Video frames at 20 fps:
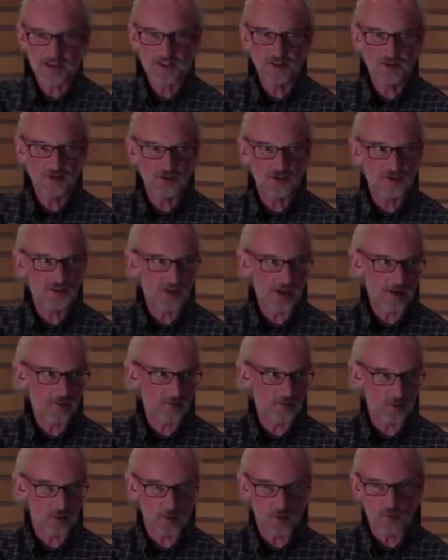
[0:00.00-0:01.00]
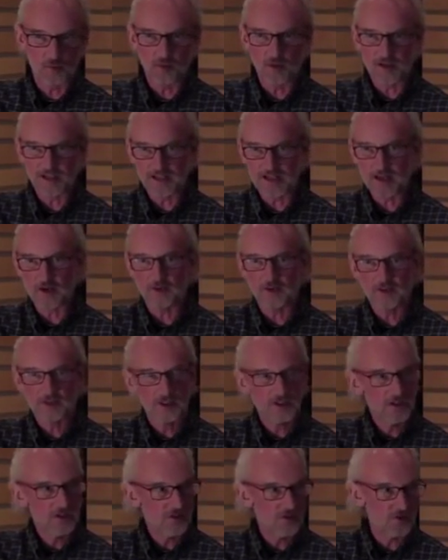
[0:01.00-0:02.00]
to do stems where we'll break out
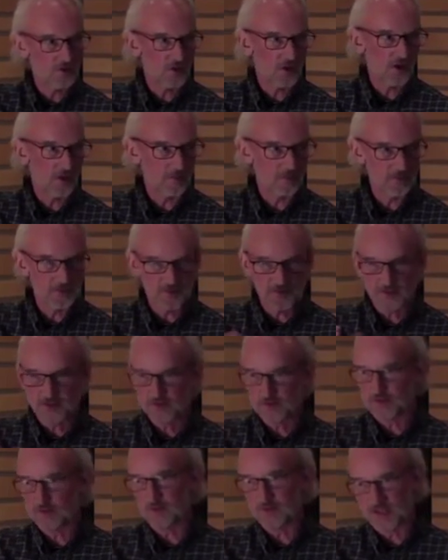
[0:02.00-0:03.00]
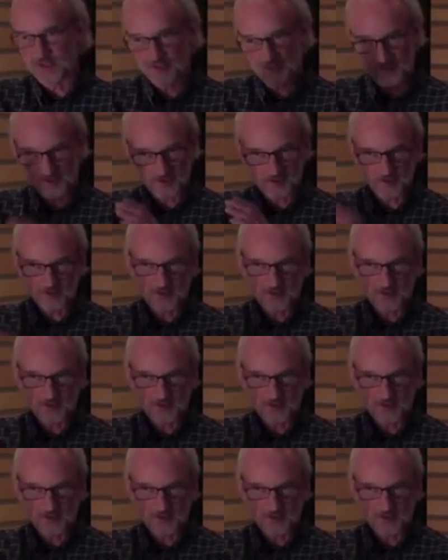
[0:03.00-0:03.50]
the drums, the bass, the